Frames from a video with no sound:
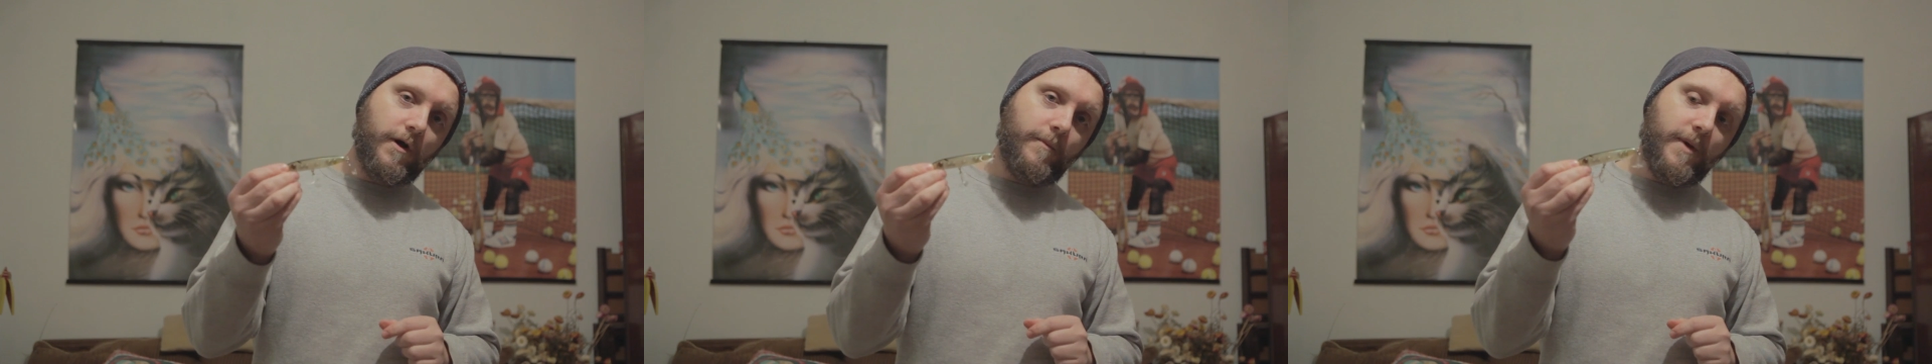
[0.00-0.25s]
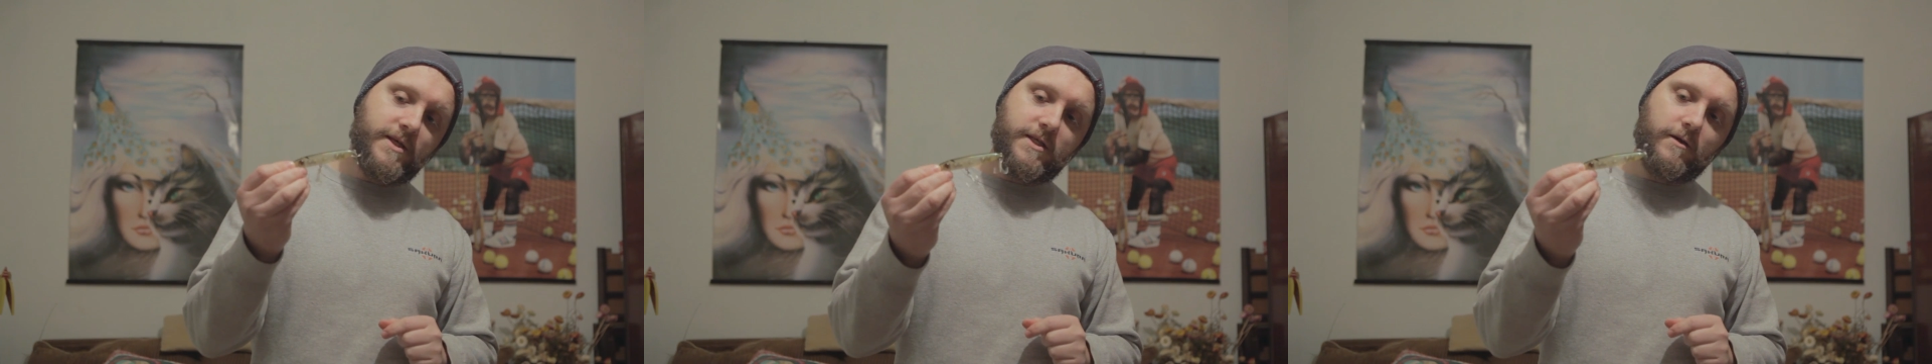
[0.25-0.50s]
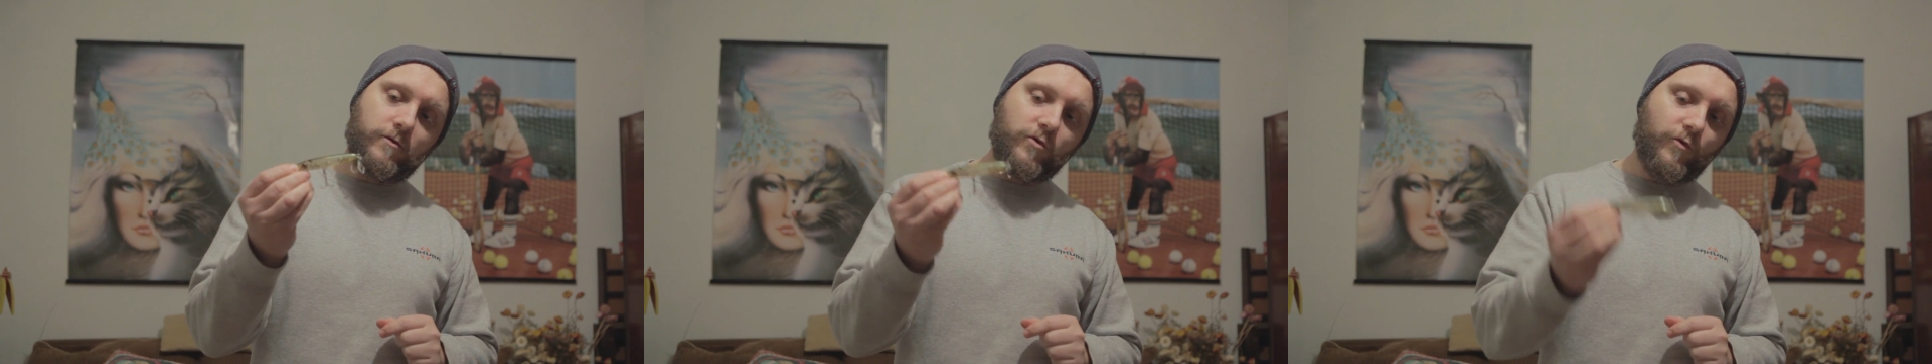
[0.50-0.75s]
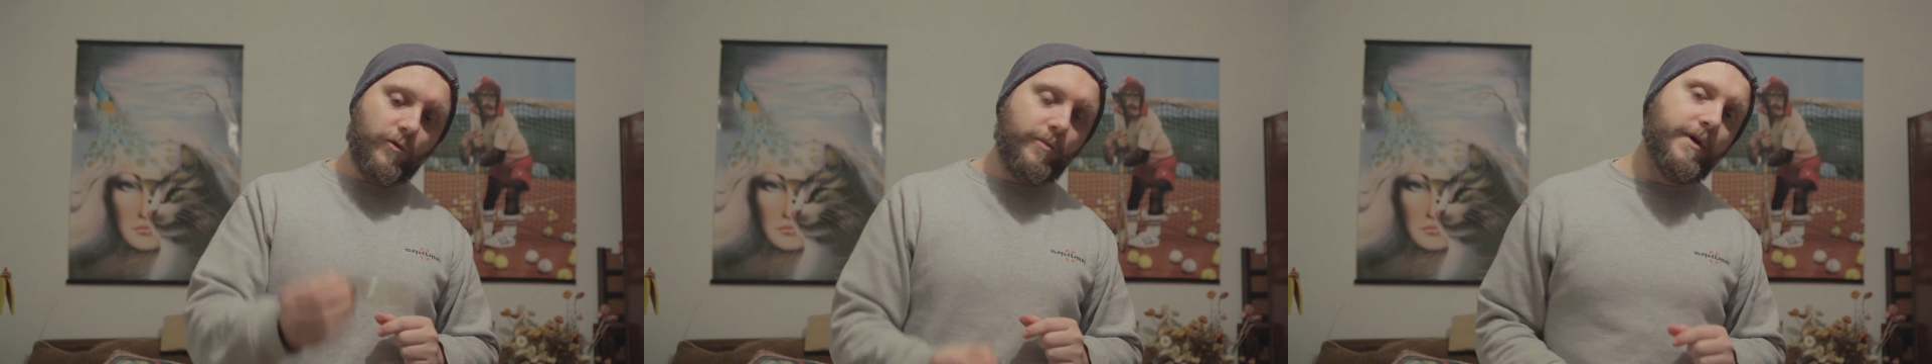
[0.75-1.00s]
amazing lure,
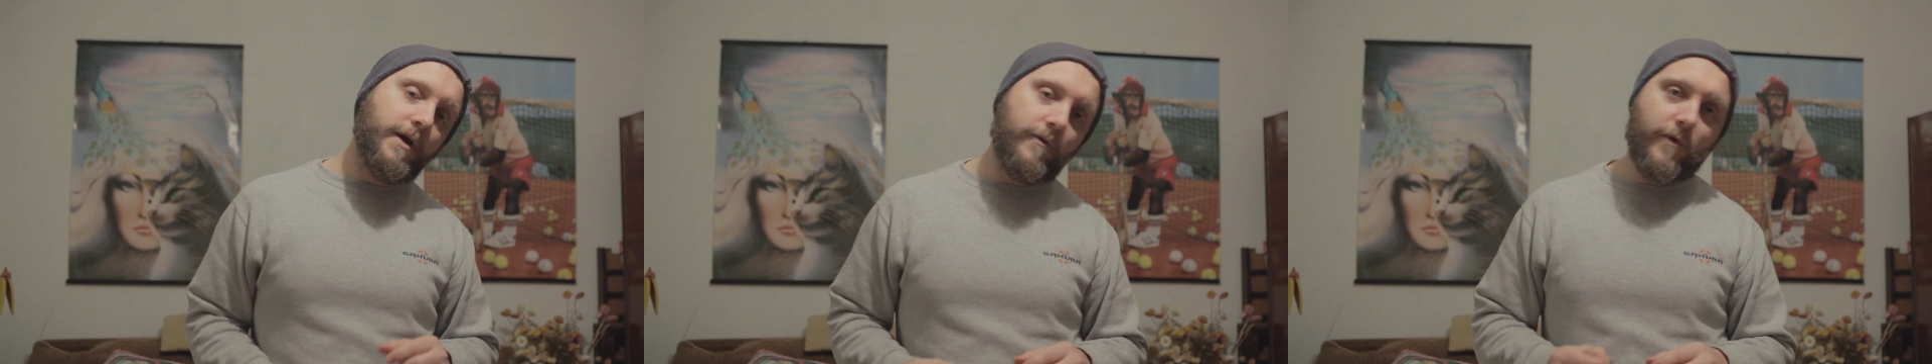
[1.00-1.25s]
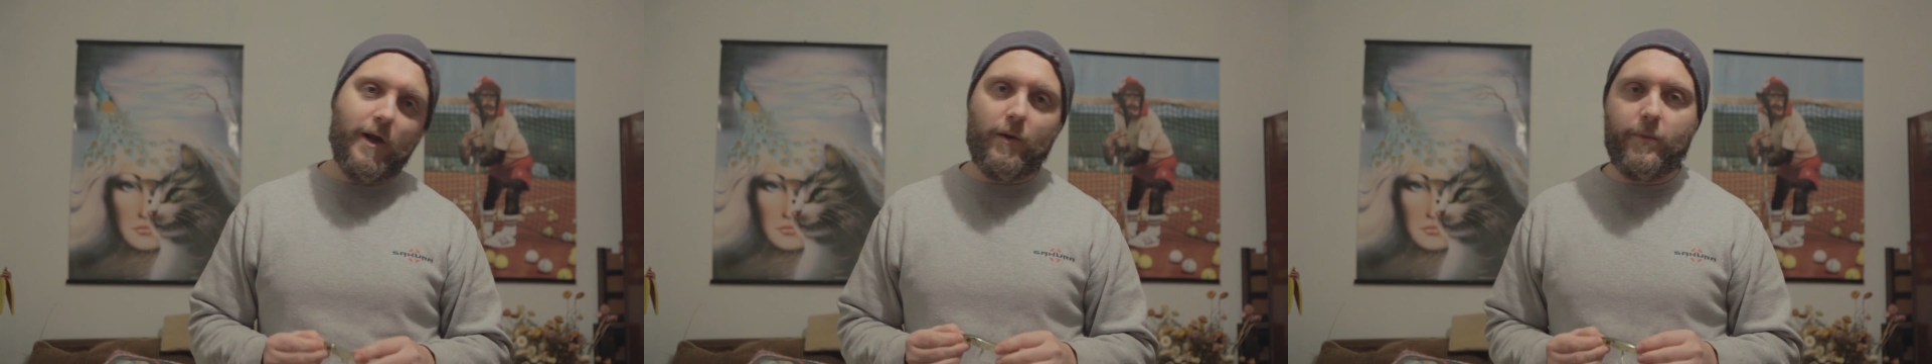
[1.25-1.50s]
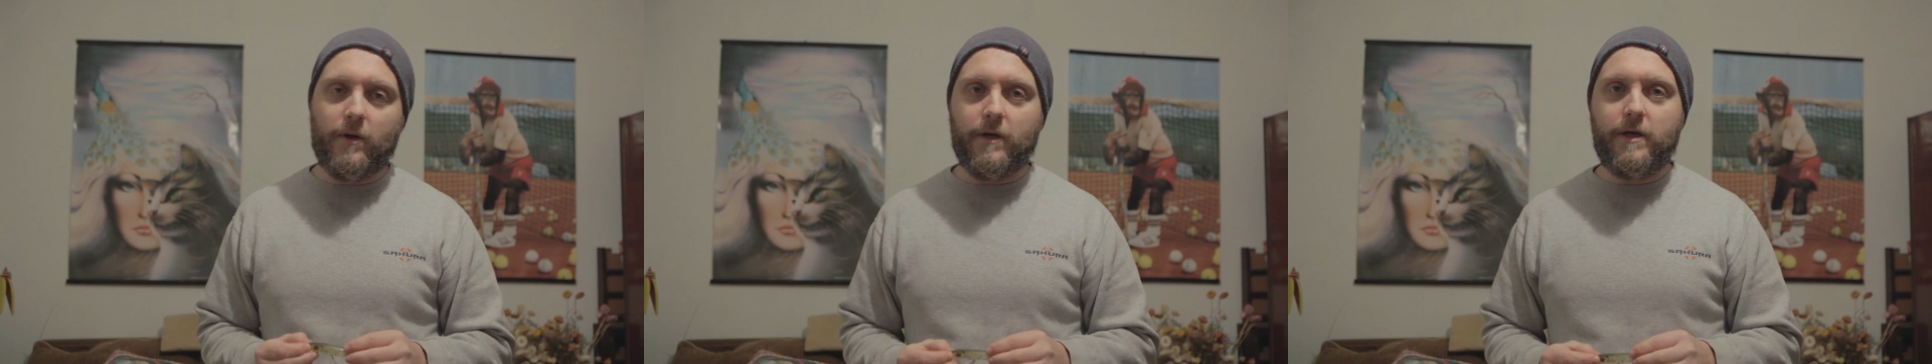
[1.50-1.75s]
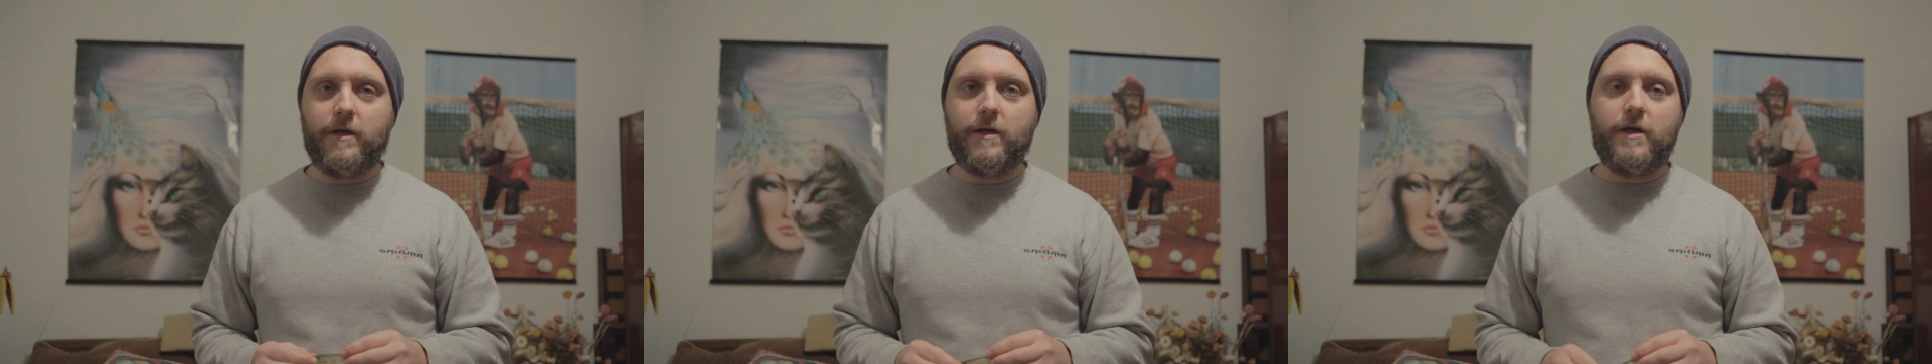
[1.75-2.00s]
will be available
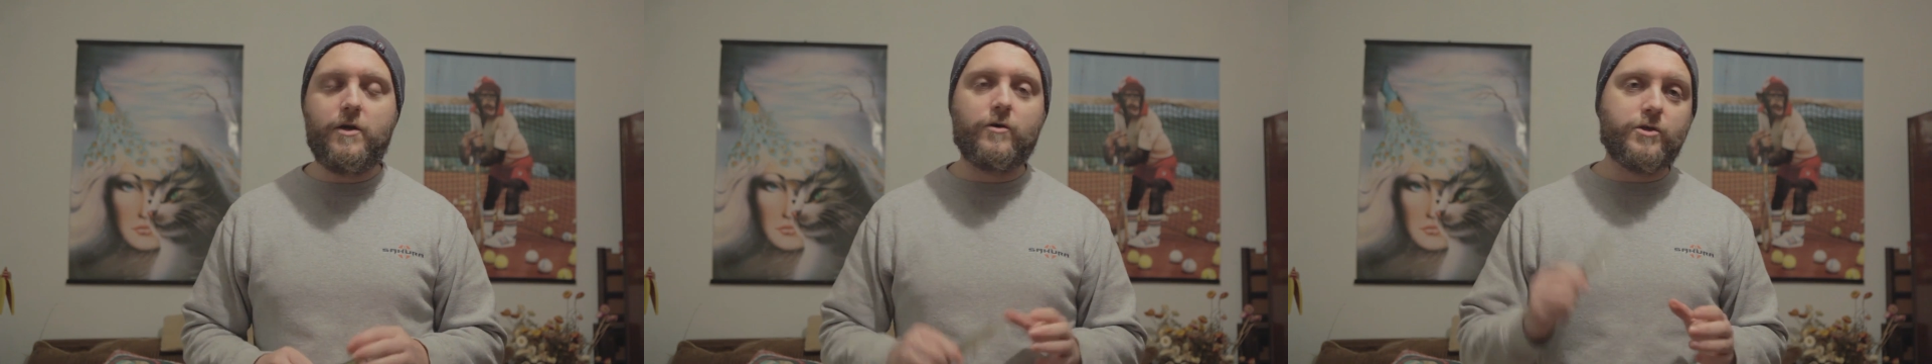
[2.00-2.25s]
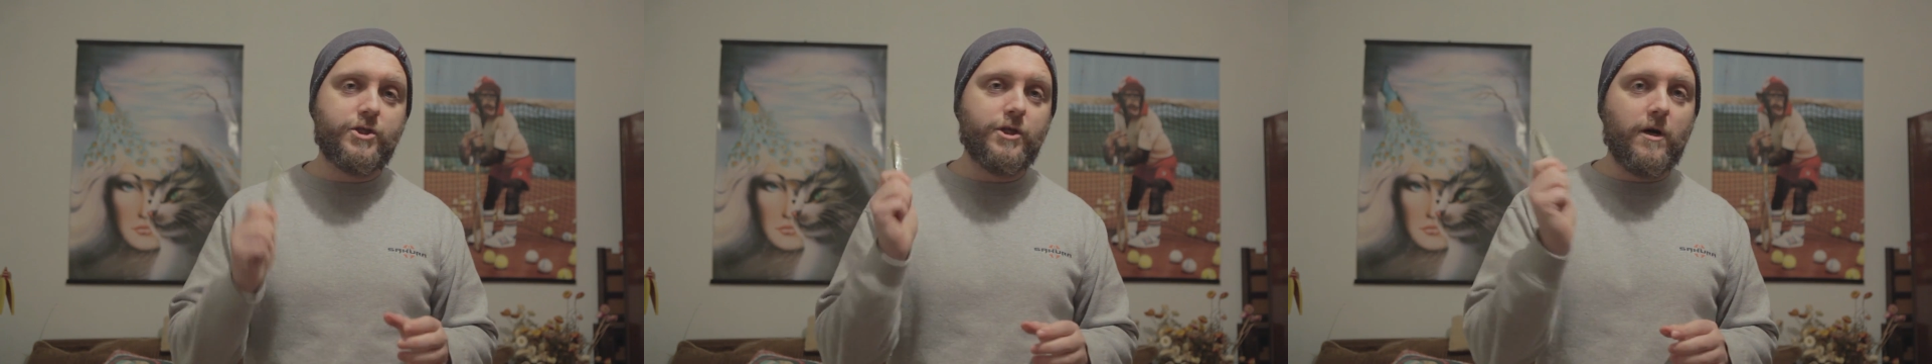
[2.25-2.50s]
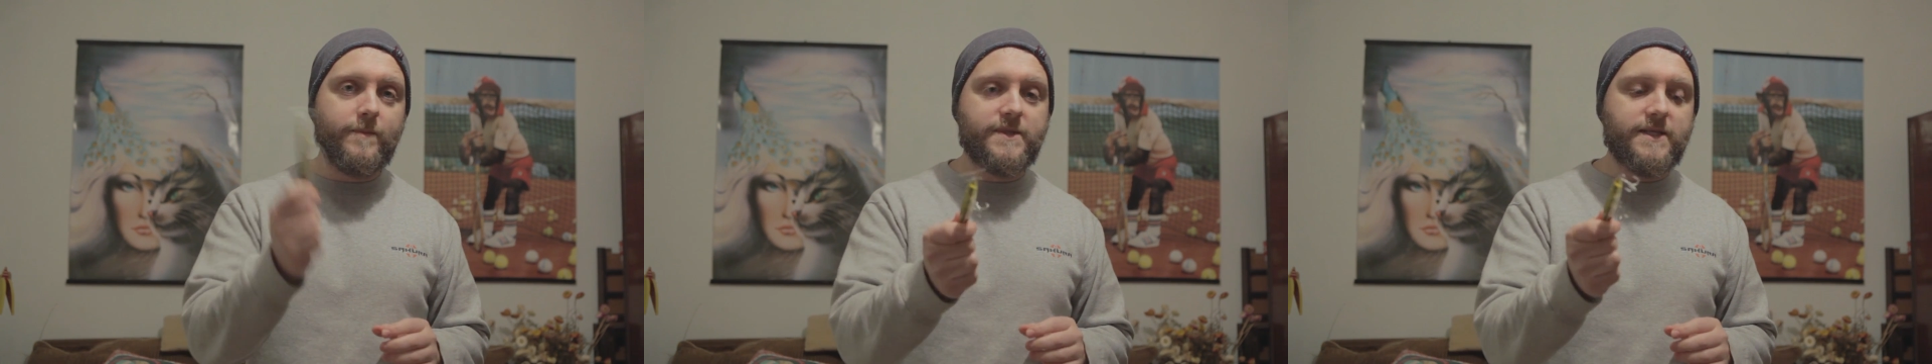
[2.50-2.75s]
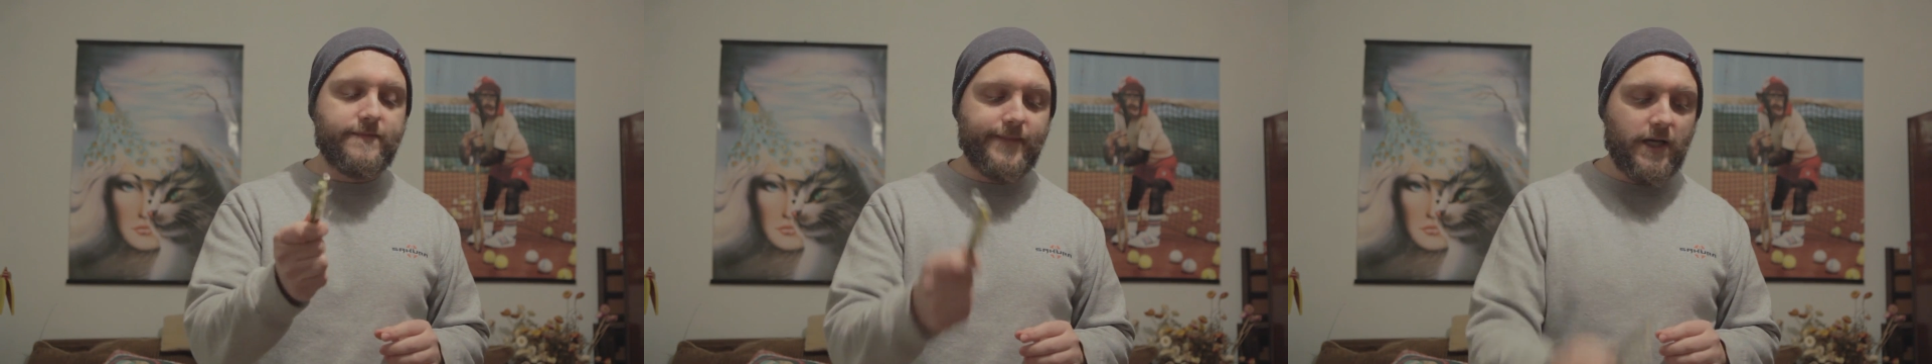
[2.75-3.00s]
in your
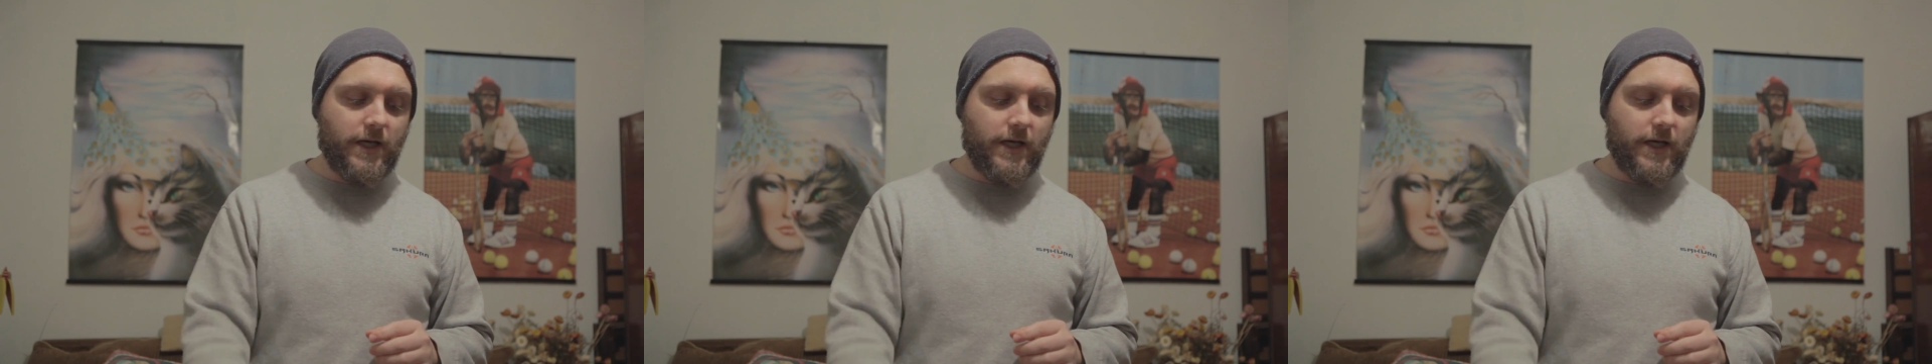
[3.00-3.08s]
shops.